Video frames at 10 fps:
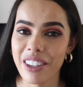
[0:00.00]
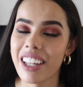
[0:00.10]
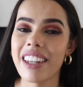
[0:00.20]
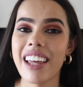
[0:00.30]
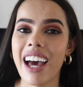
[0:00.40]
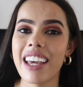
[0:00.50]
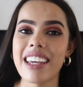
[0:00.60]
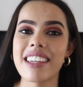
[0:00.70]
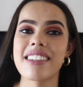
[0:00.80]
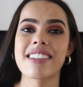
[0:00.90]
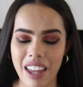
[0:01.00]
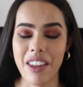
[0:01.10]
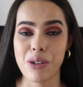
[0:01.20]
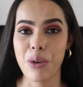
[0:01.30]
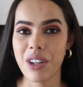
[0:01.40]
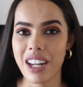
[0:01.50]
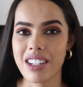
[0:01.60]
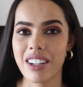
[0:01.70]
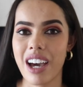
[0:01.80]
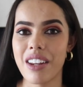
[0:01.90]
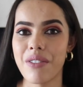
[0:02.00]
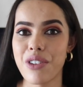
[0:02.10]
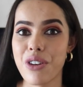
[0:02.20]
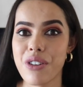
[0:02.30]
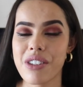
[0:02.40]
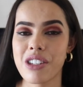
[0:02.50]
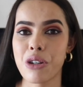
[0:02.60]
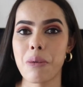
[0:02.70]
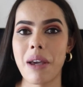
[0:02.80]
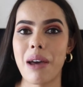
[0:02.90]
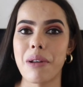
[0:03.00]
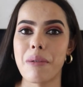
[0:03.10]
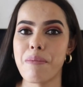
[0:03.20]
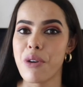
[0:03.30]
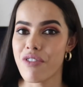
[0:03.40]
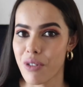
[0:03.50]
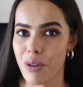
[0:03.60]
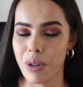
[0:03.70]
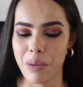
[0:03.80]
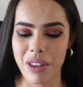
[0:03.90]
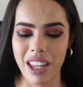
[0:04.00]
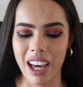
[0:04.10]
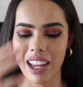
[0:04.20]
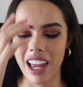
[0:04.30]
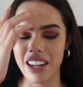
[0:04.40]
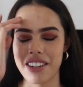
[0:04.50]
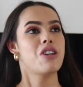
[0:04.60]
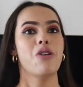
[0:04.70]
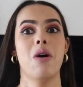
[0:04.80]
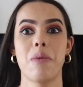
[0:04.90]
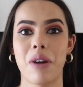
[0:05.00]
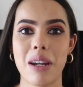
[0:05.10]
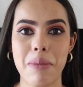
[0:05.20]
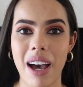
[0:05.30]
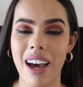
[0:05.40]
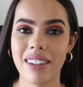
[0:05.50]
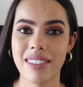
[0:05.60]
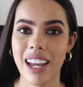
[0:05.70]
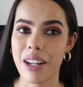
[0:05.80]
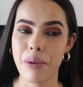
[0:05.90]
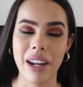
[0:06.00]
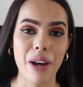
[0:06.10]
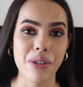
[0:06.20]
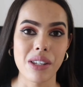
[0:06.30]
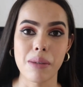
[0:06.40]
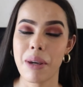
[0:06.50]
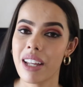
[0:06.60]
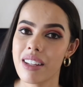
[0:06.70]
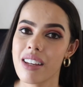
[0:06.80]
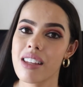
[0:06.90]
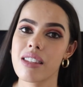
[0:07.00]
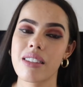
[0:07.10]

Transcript: then that's all you need to kind of use to be able to move forward with that, and to not worry about anyone else's opinions,